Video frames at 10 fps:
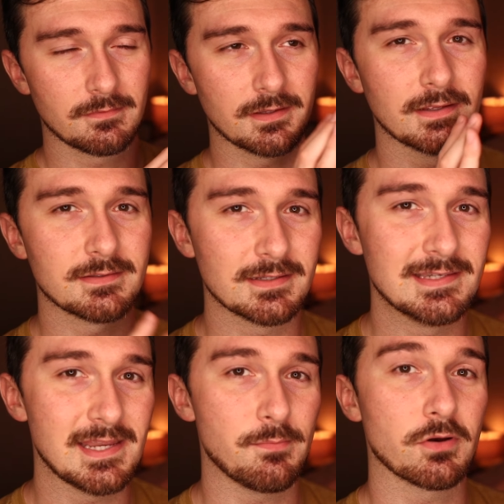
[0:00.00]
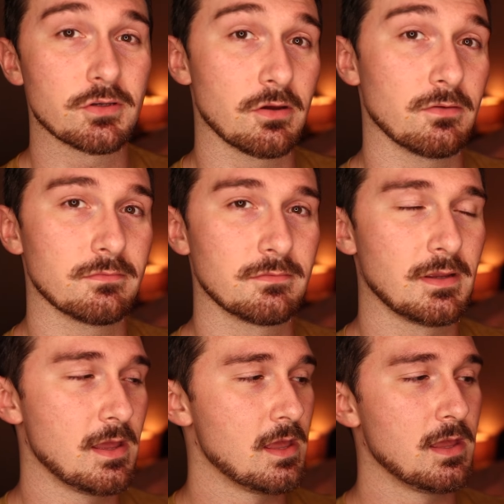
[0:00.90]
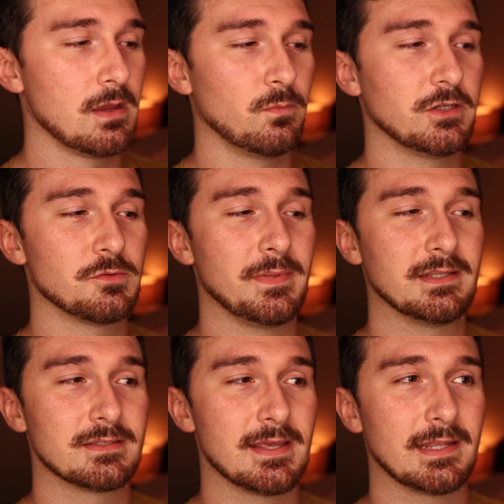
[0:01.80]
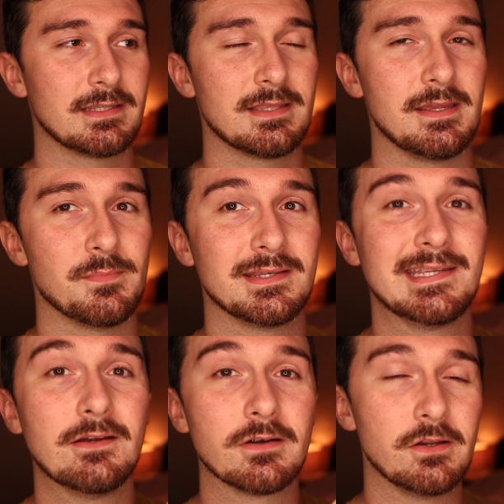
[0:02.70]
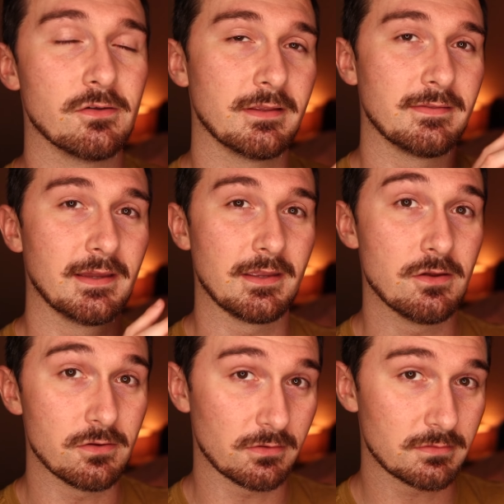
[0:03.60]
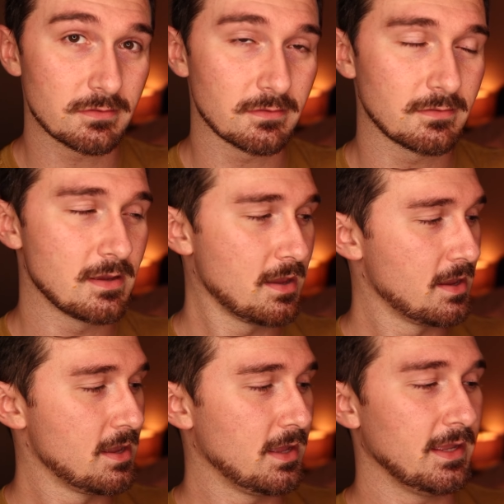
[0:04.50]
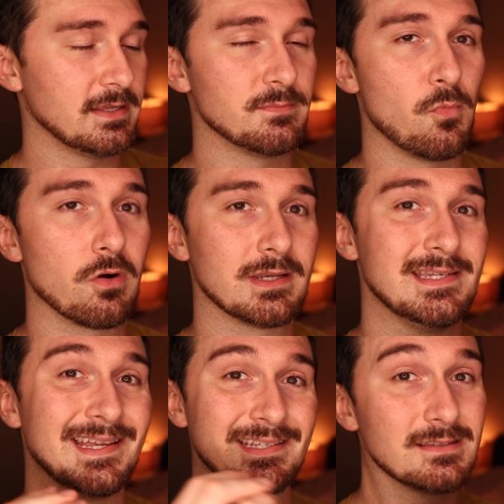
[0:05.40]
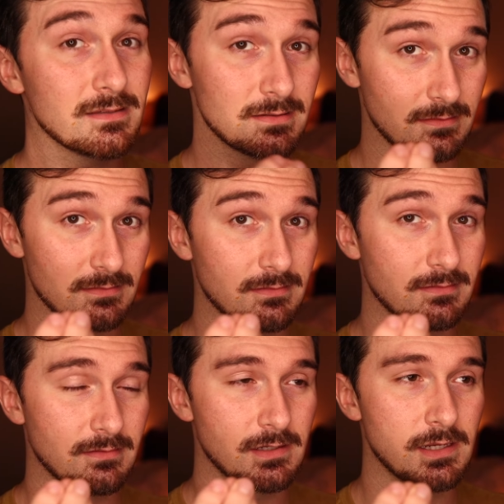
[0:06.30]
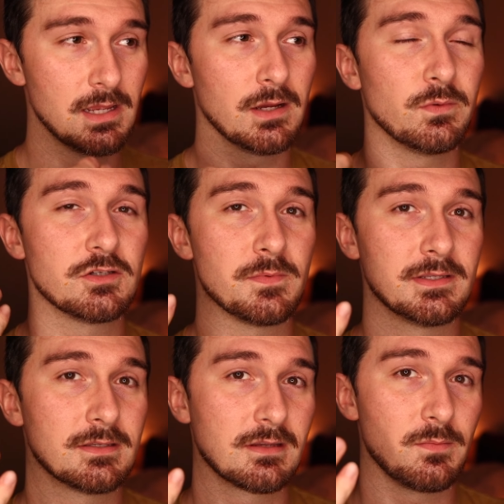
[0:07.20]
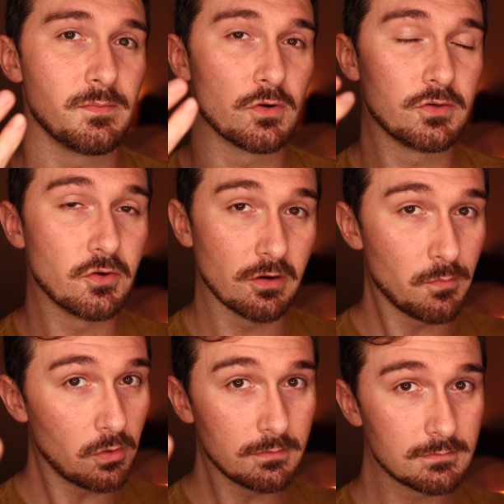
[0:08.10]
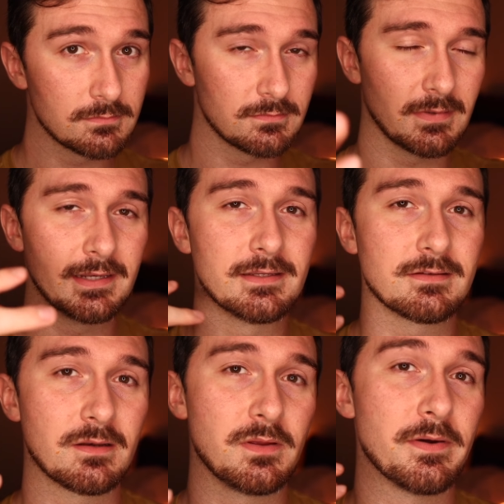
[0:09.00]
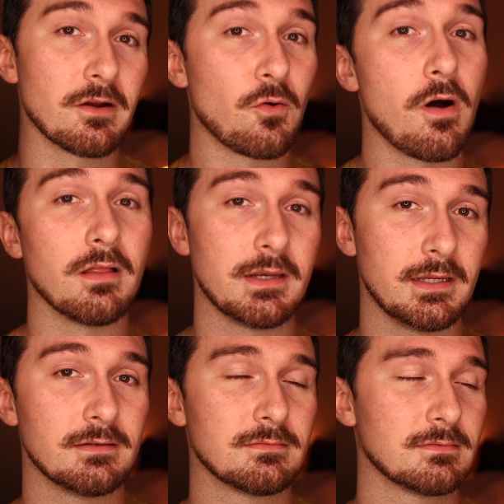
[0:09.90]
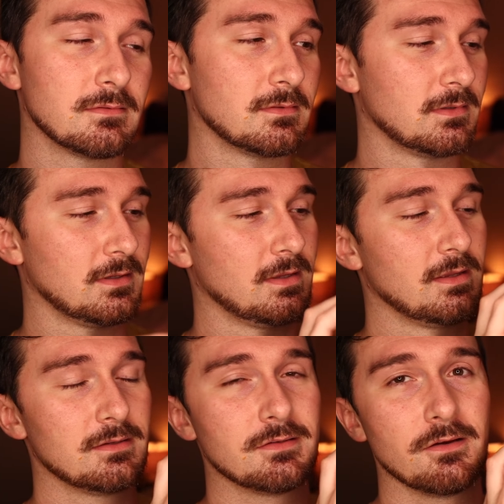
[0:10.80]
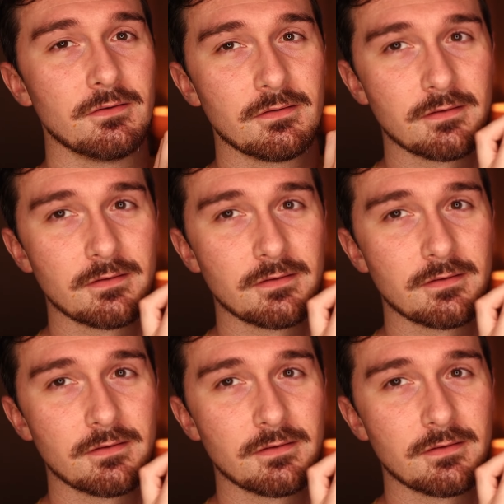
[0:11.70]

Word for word: that's a deeper tone, which means that the material that they used is more dense, which means it's going to be more durable and it's going to be better quality. So